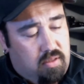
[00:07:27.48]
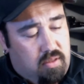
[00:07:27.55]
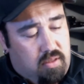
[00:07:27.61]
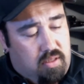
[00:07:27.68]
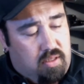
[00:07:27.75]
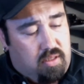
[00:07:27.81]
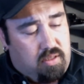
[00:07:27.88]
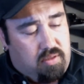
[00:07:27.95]

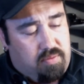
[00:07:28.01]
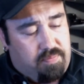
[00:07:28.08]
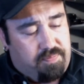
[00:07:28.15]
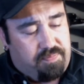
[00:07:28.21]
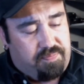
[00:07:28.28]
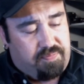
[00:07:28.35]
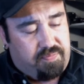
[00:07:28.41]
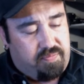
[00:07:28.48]
The
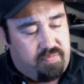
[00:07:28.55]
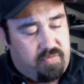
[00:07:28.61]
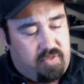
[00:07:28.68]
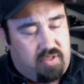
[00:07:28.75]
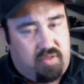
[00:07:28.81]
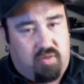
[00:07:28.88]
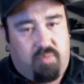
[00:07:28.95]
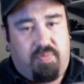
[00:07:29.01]

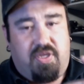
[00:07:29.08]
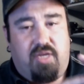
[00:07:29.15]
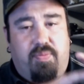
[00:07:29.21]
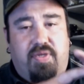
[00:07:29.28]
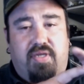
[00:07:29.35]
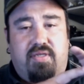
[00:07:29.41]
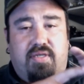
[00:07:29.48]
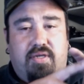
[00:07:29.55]
little
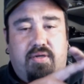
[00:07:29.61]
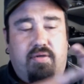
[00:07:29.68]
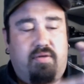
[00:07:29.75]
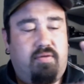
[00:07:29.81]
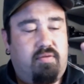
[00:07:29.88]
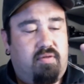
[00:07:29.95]
BBs here